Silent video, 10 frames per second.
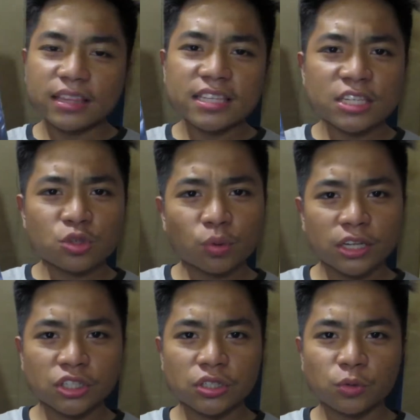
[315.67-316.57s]
In the
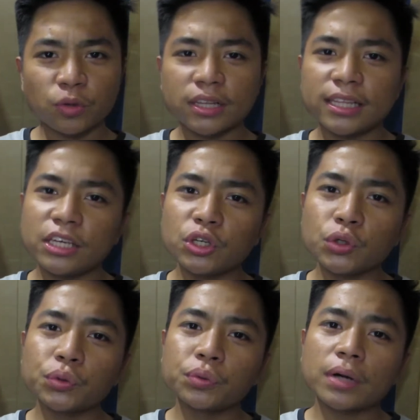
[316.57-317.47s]
situation where
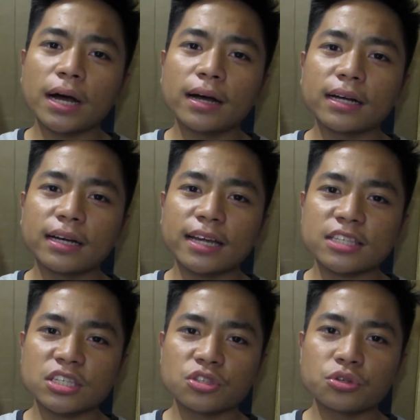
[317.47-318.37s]
Leo
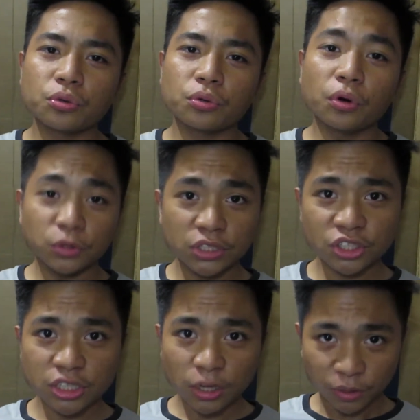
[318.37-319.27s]
gets to
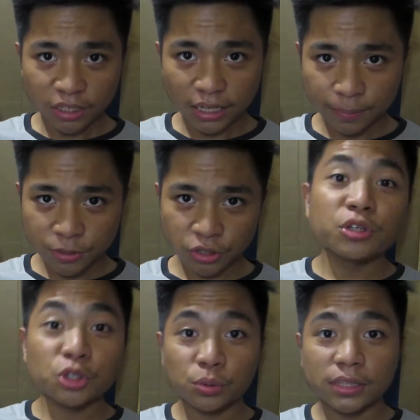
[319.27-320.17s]
Ojigia with Calypso,
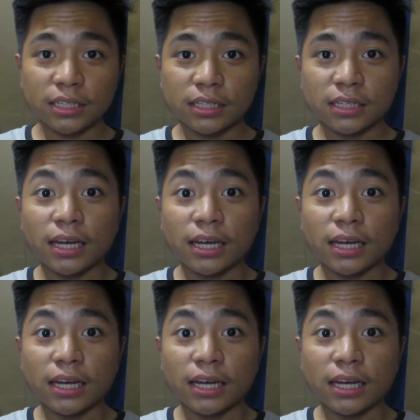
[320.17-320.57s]
usually